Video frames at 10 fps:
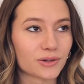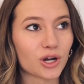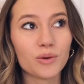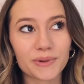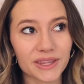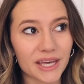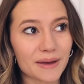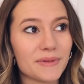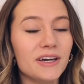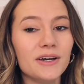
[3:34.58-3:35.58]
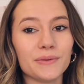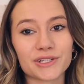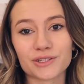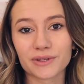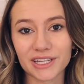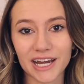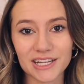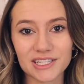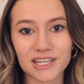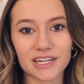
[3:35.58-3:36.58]
or opened them, which is really
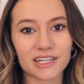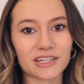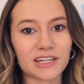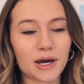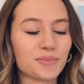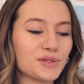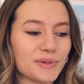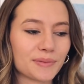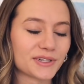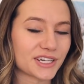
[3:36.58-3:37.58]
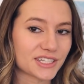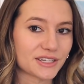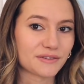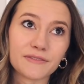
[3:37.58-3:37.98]
nice and can help you be productive.